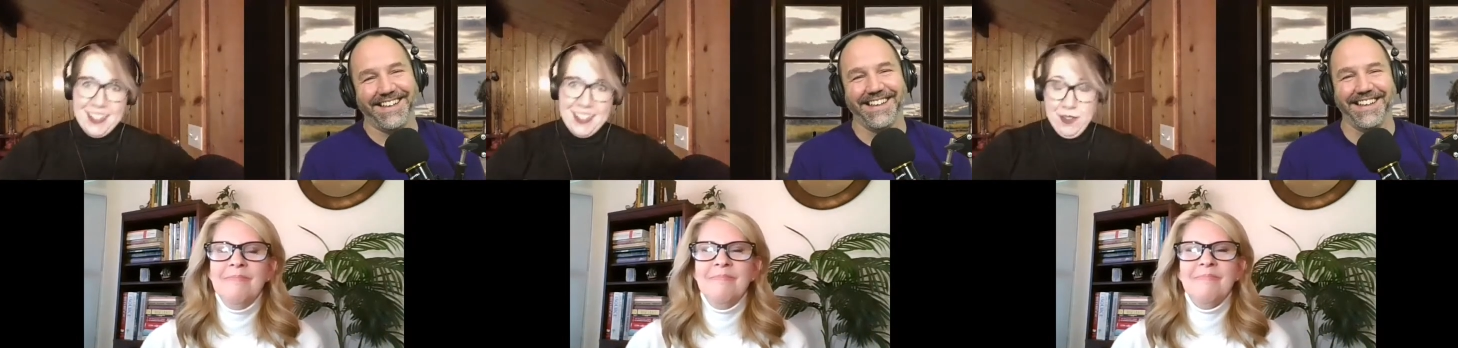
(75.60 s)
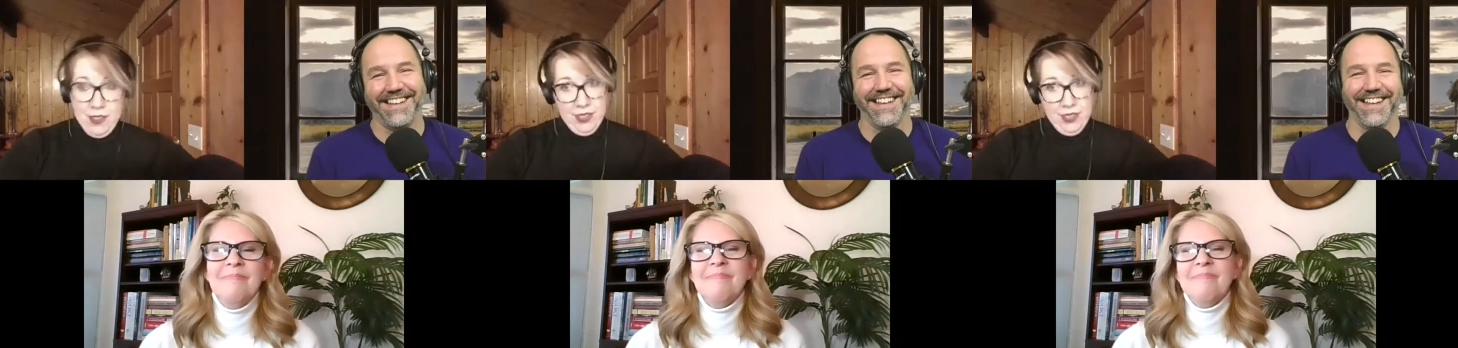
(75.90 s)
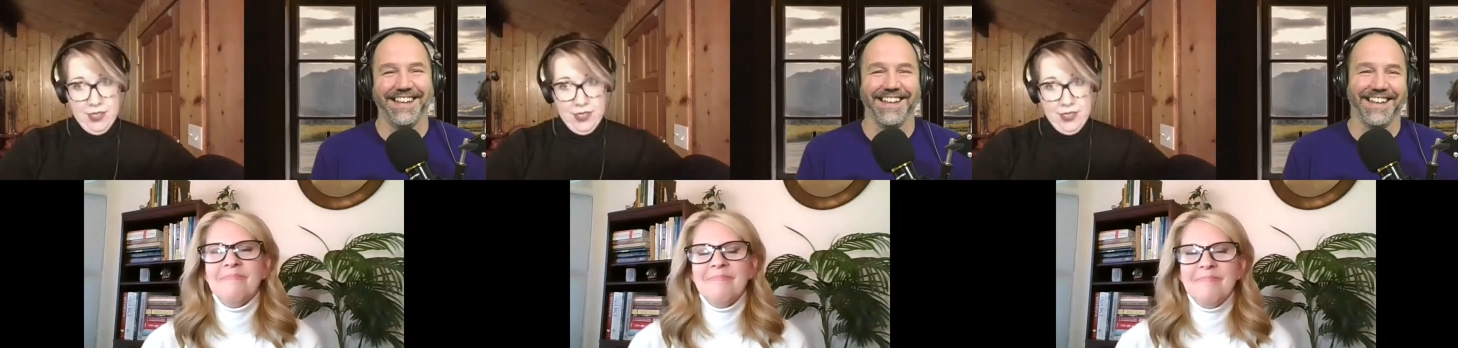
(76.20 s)

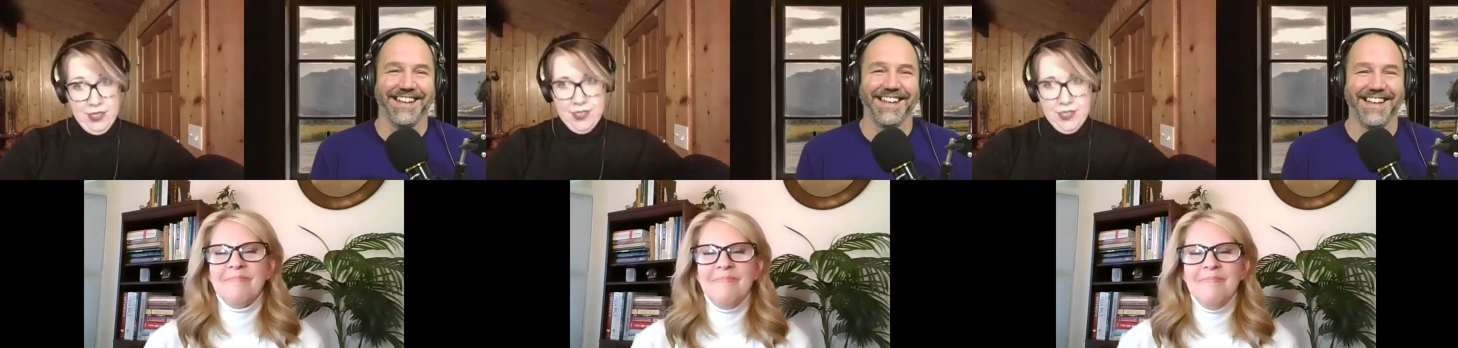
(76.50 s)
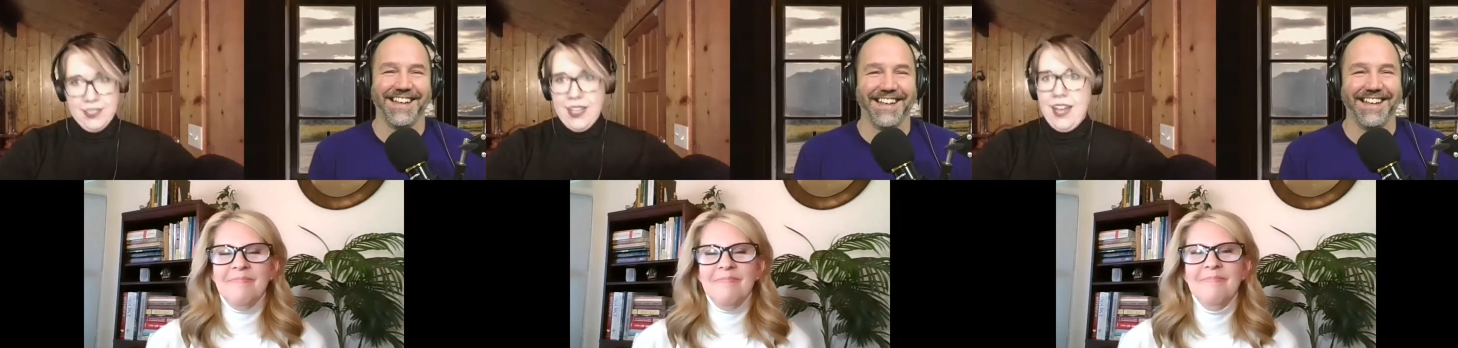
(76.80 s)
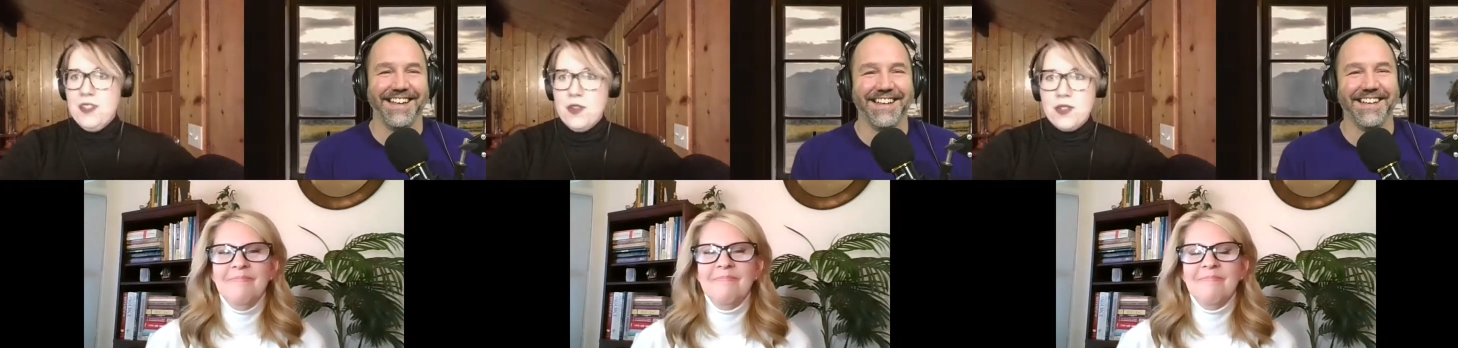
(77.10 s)
Speaker 1: Yeah,
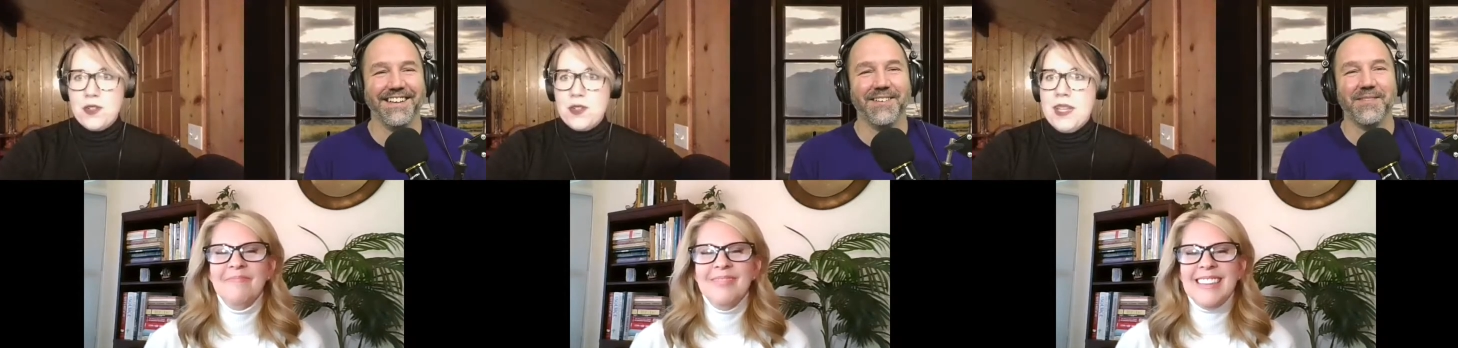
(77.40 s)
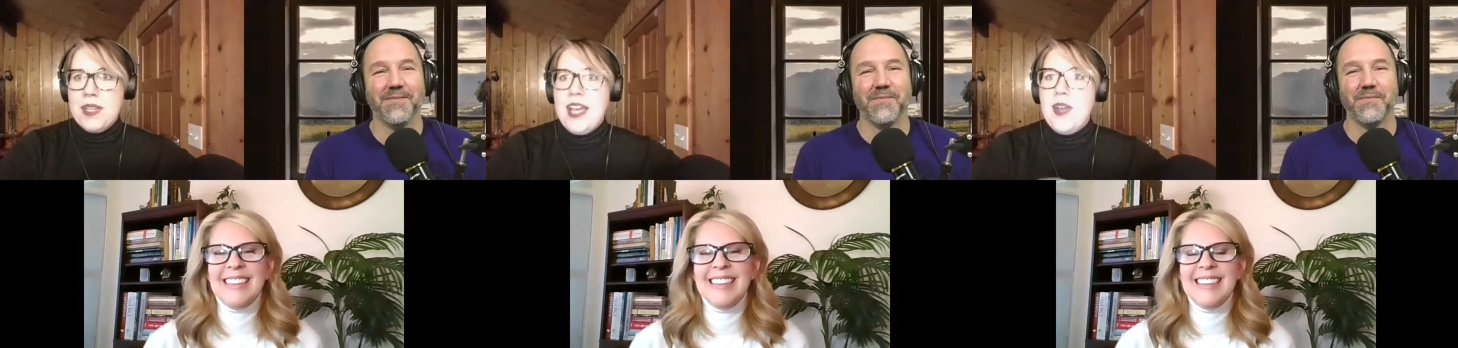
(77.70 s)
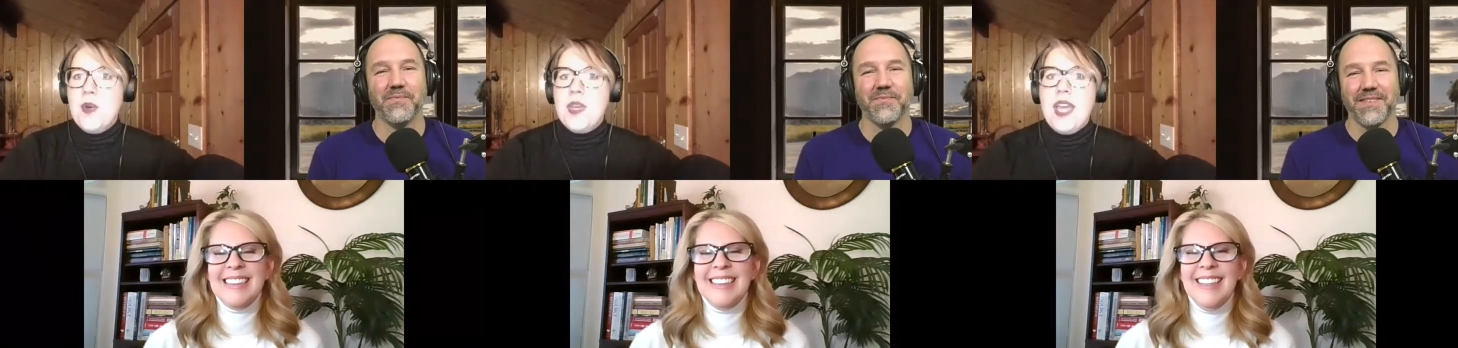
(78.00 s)
no jokes about that.
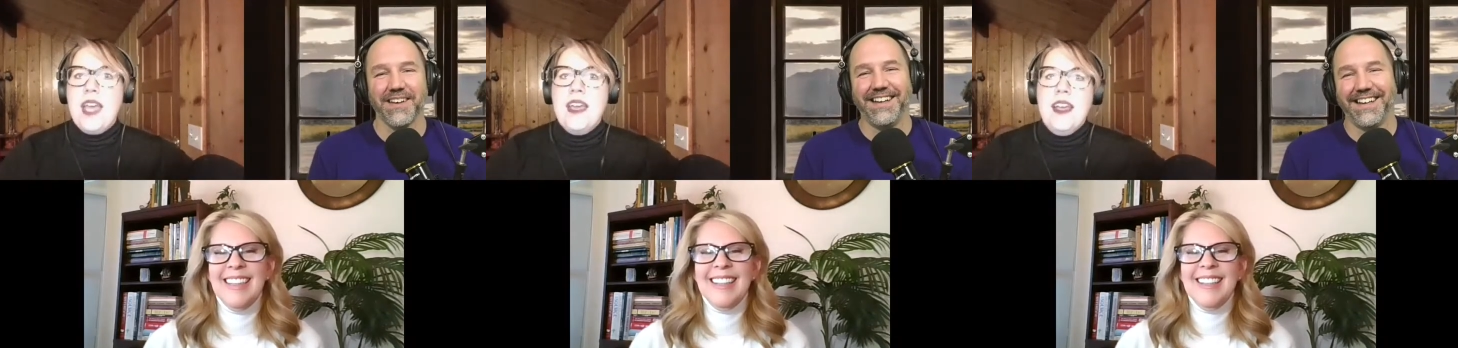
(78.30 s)
Okay.